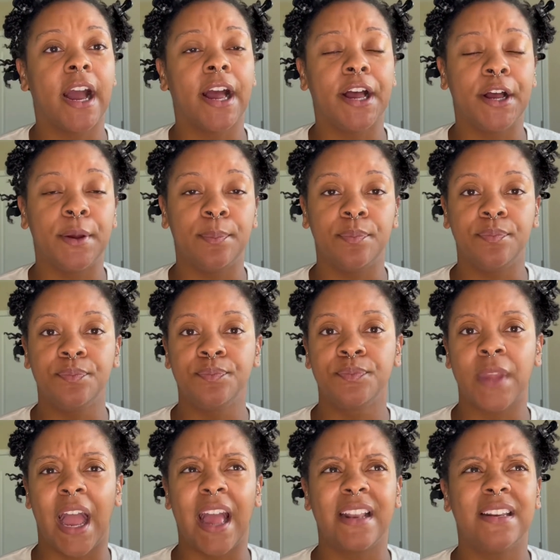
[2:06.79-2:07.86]

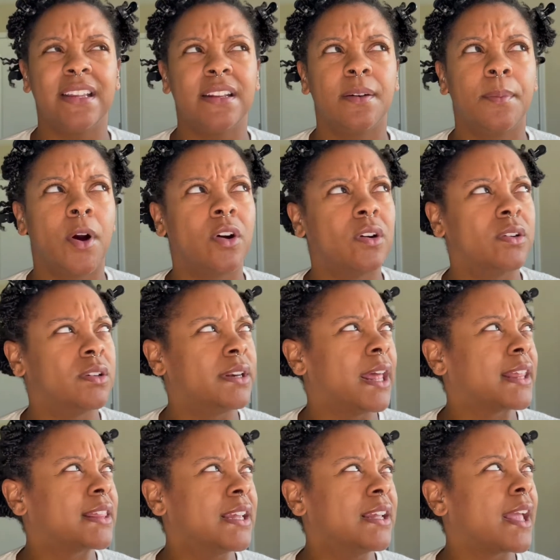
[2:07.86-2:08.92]
I did them on, I
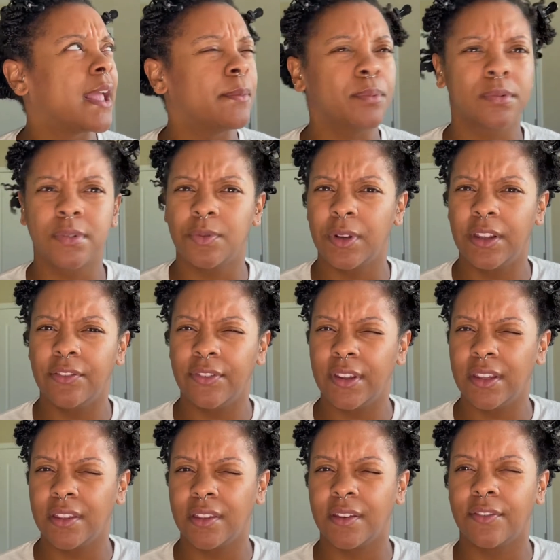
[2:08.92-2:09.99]
think, April
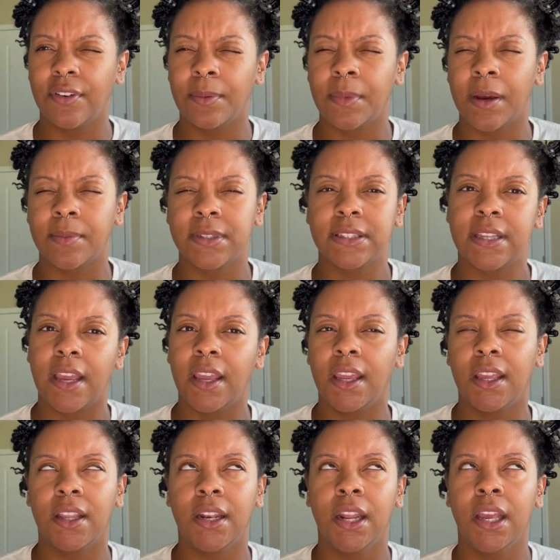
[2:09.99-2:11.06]
25th, if I'm not
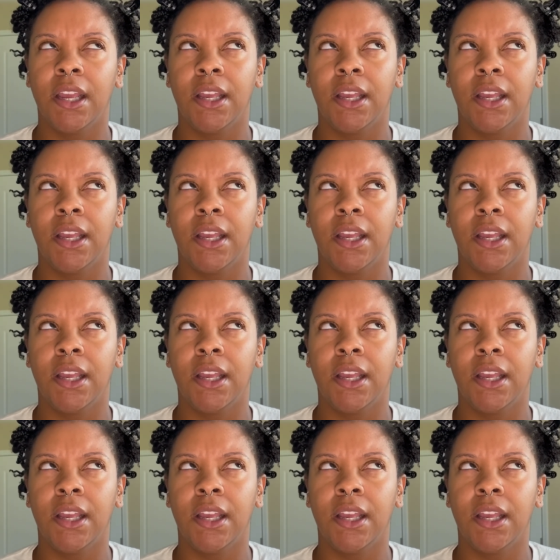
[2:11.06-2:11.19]
mistaken.